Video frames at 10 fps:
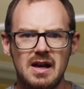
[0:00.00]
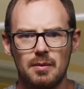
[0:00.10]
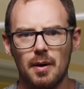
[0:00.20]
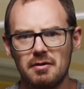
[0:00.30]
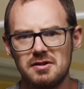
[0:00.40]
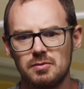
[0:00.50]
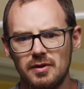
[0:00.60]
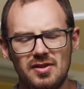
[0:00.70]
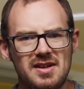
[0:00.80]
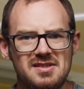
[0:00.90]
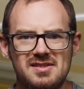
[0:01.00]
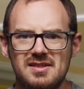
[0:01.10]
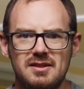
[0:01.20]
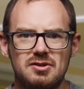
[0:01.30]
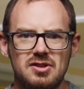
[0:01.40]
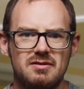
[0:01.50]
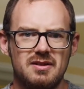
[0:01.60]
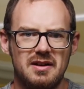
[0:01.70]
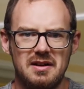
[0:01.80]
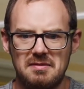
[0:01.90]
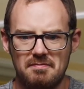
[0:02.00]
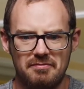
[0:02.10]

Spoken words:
Whereas with this, you shoot like